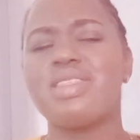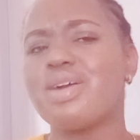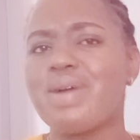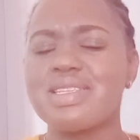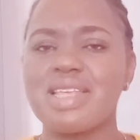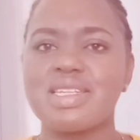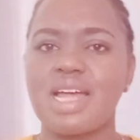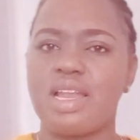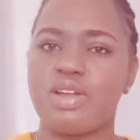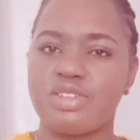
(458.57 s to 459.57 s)
the ones that
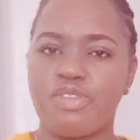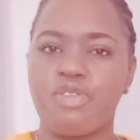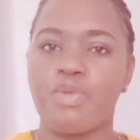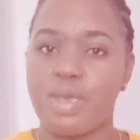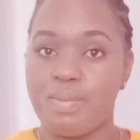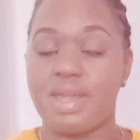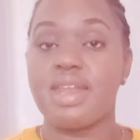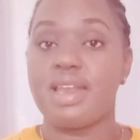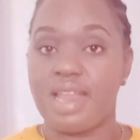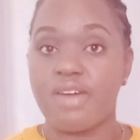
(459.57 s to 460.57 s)
a lot of
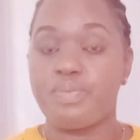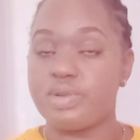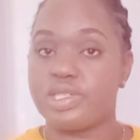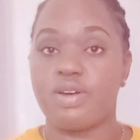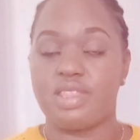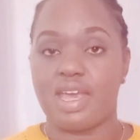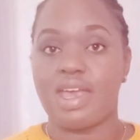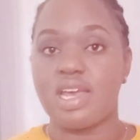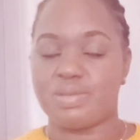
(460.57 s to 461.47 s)
women love putting on their hair,